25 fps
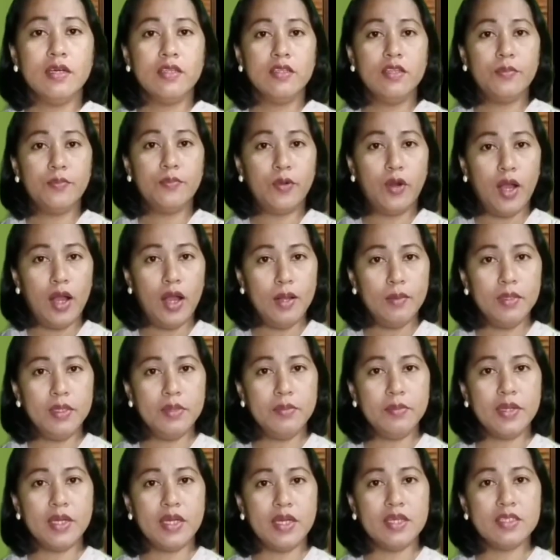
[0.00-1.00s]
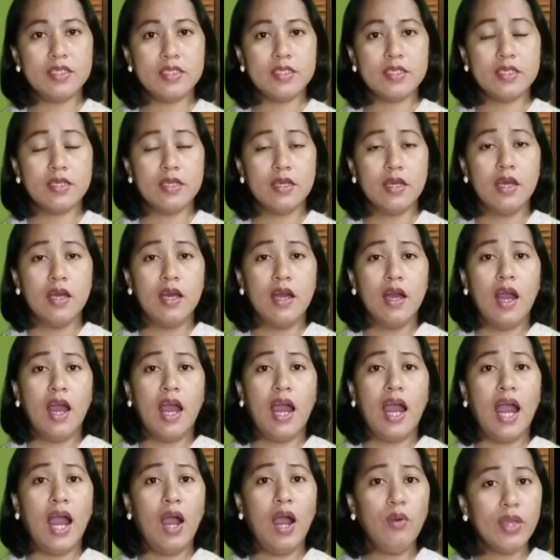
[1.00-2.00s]
the problem is,
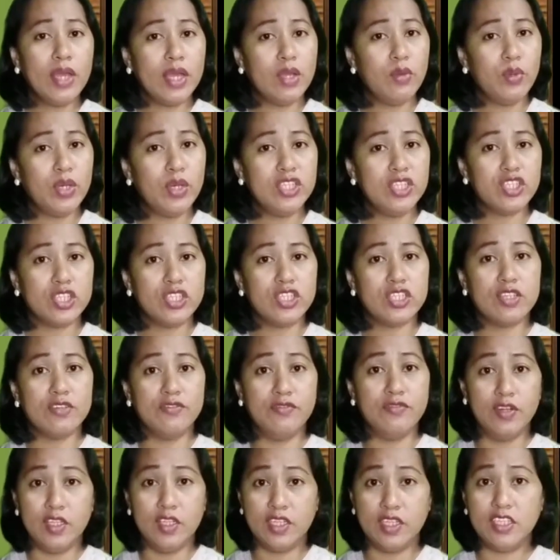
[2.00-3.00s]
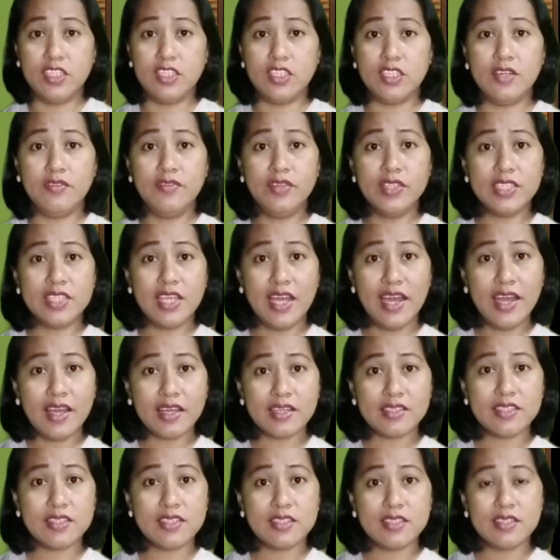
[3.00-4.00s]
how can we judge the validity of a
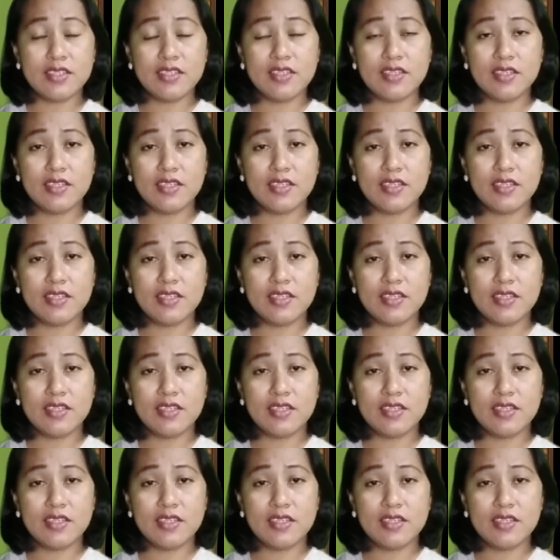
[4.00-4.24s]
text?